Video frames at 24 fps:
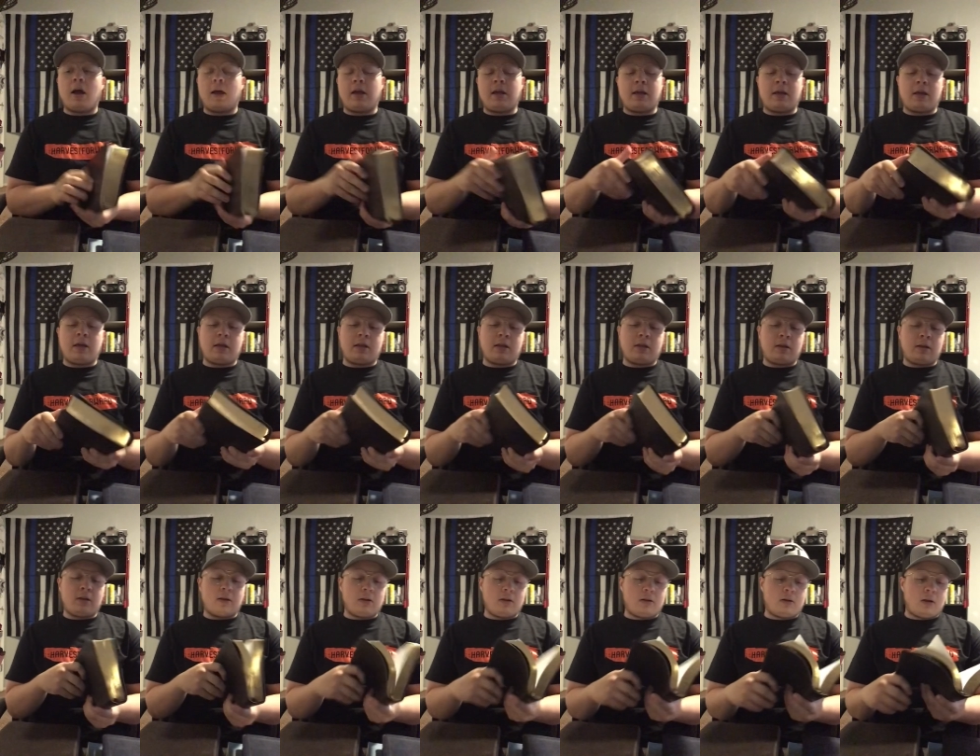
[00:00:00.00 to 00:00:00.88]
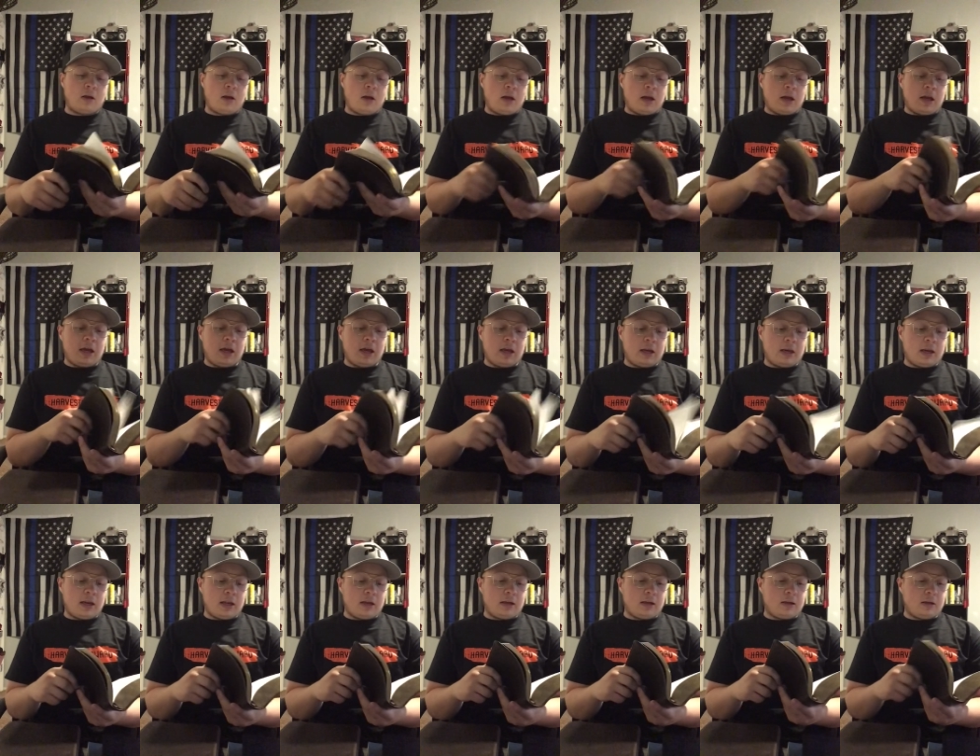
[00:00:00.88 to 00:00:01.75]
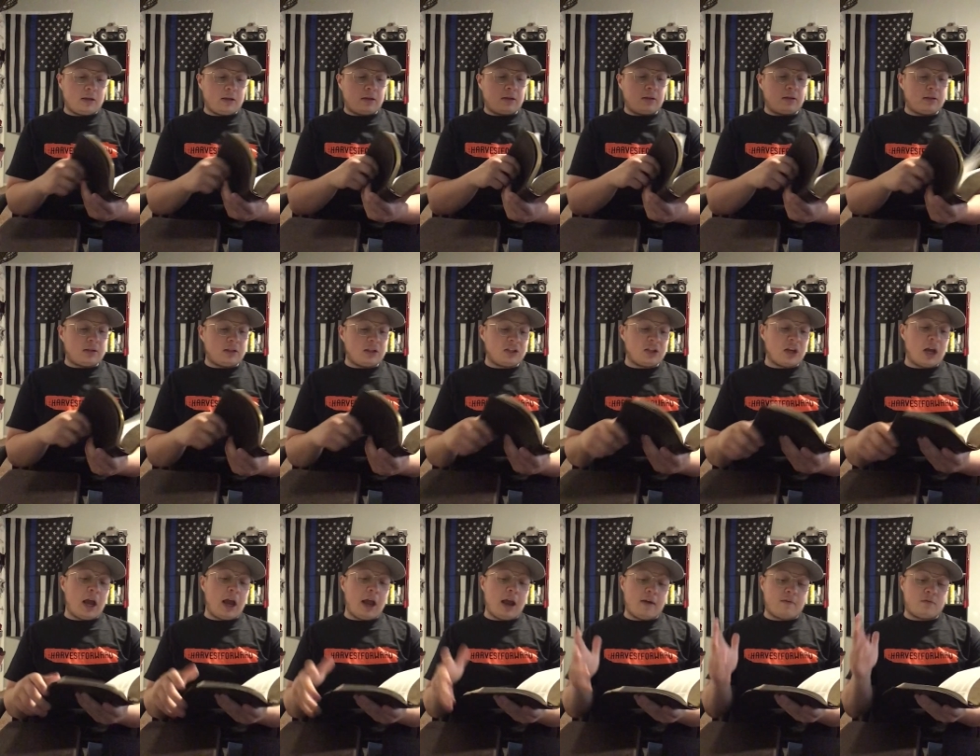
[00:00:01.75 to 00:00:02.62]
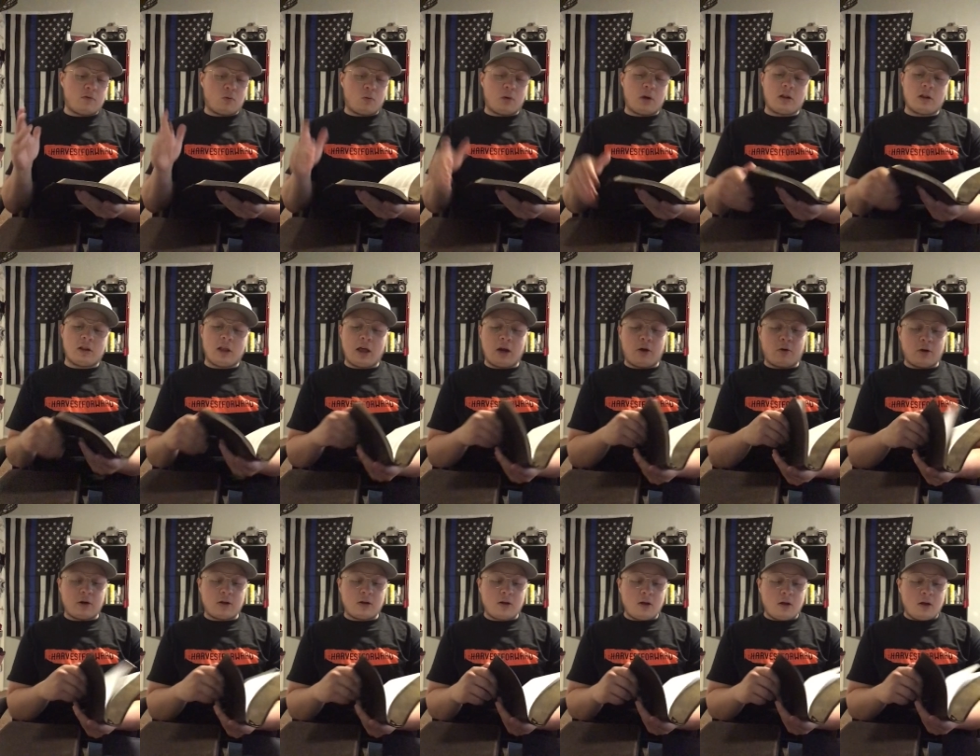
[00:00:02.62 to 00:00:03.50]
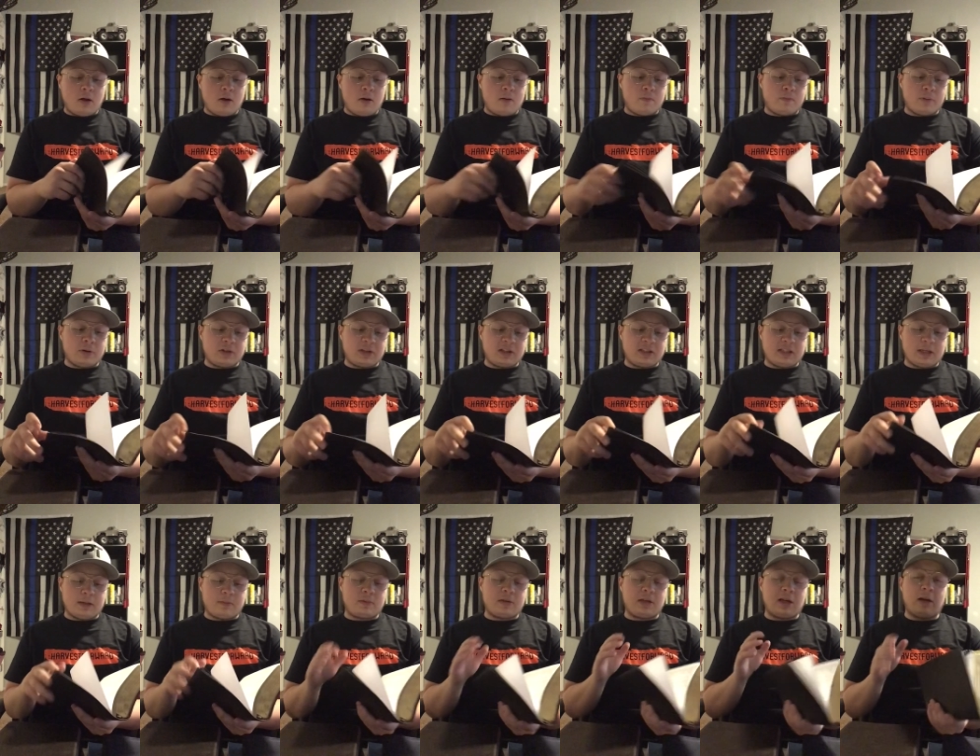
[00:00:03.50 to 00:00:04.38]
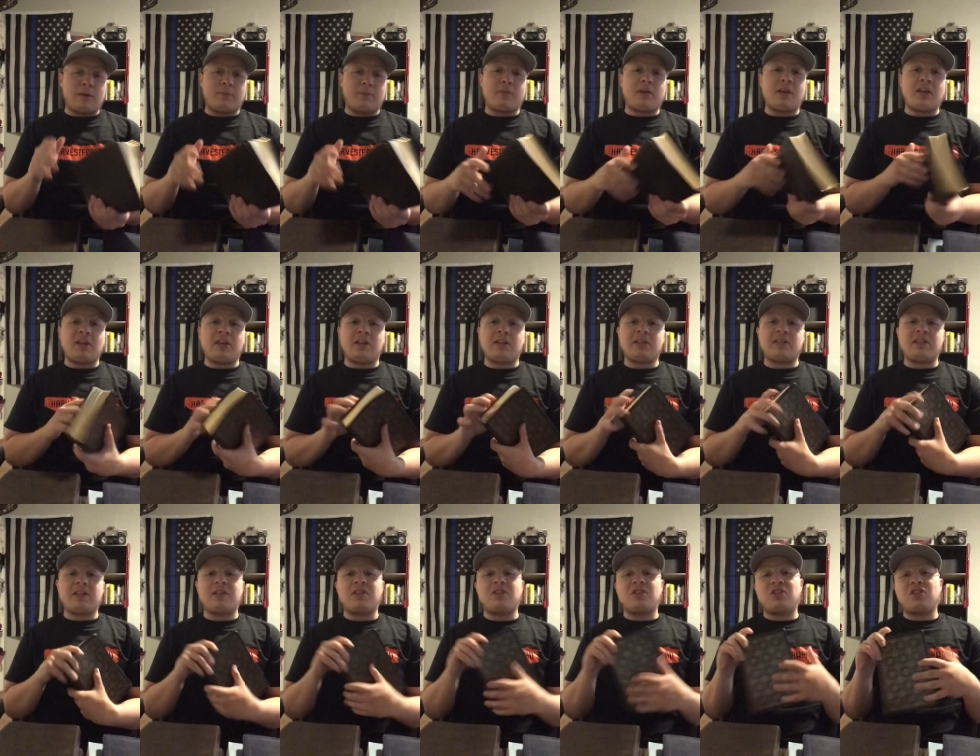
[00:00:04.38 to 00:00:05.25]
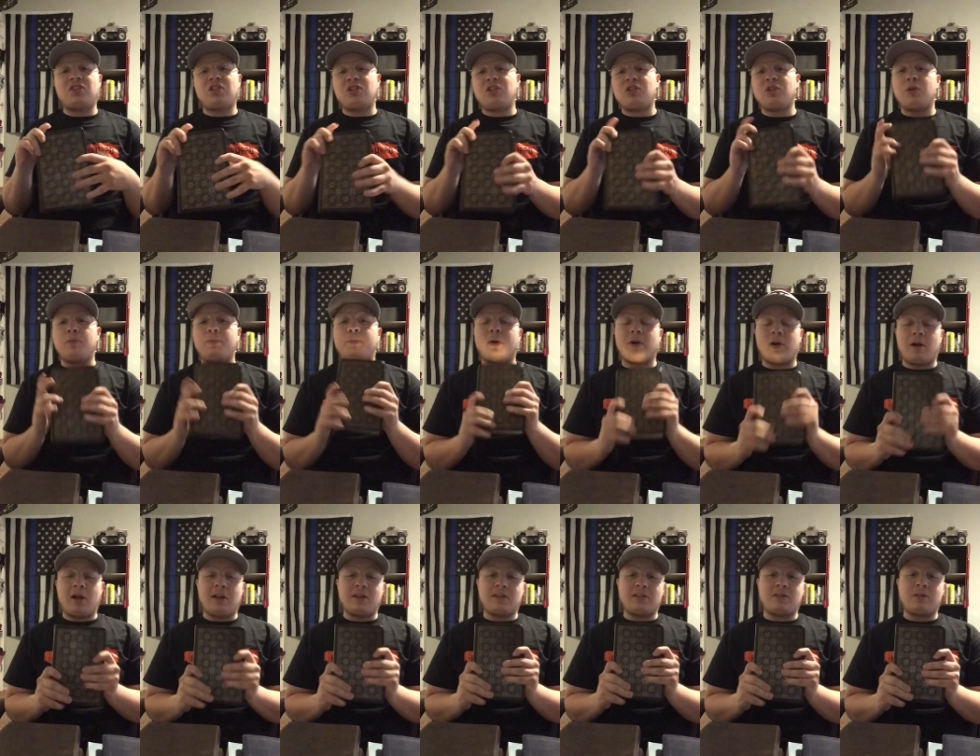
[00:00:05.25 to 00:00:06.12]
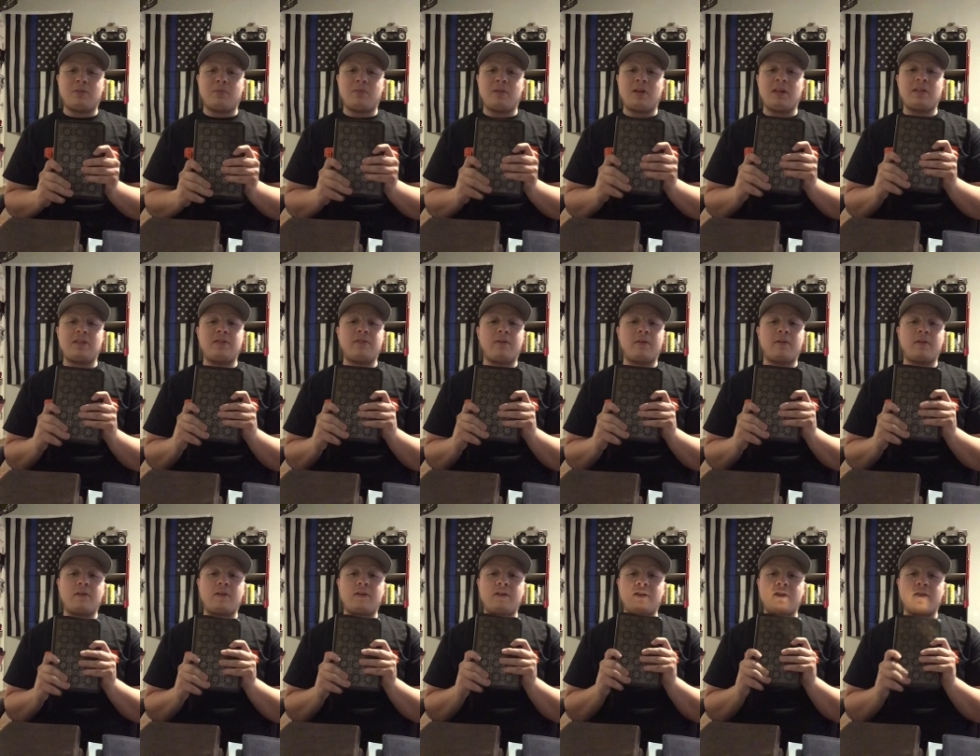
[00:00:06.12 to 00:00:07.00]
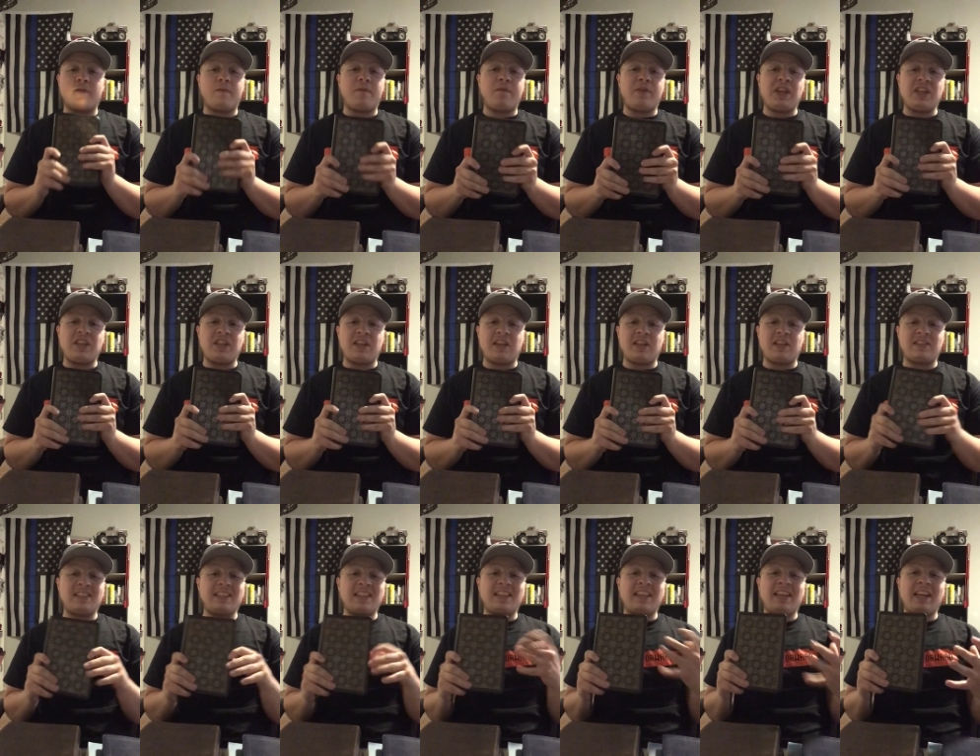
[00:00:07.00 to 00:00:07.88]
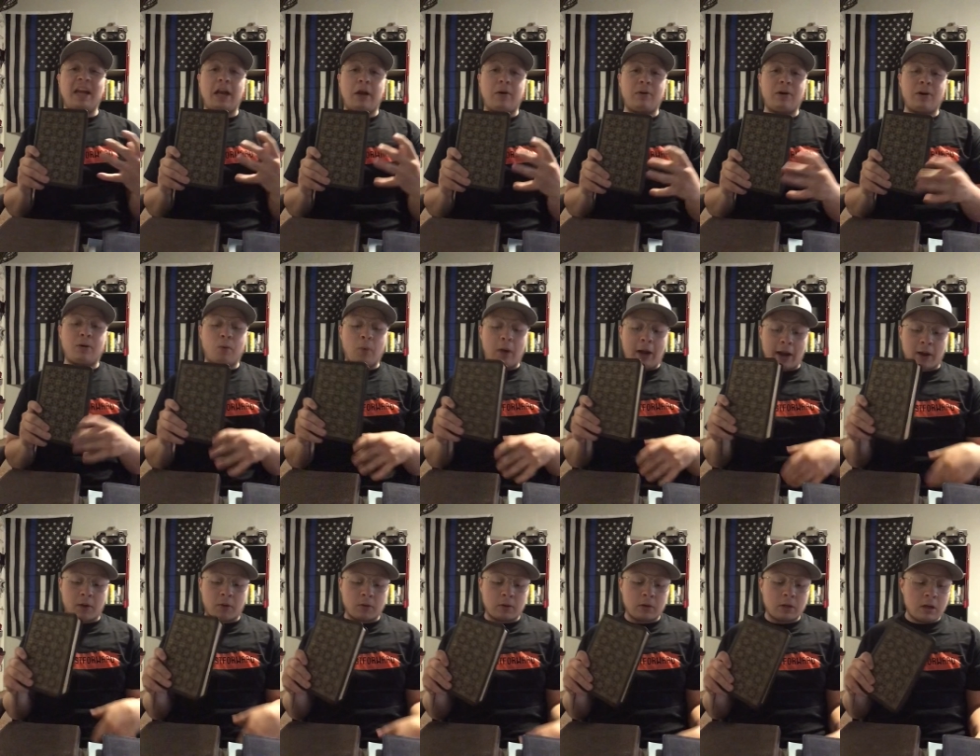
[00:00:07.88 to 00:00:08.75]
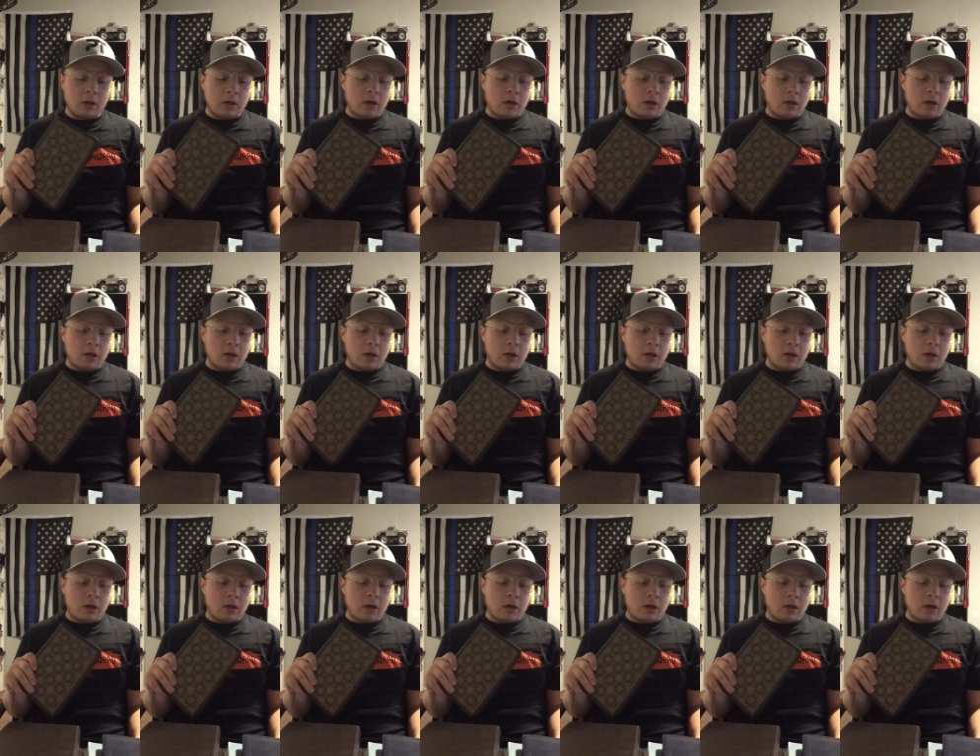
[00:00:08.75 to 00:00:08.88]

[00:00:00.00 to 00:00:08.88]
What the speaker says: and it does not have the red lettering, but at the same time, it is super awesome. It's convenient to carry around.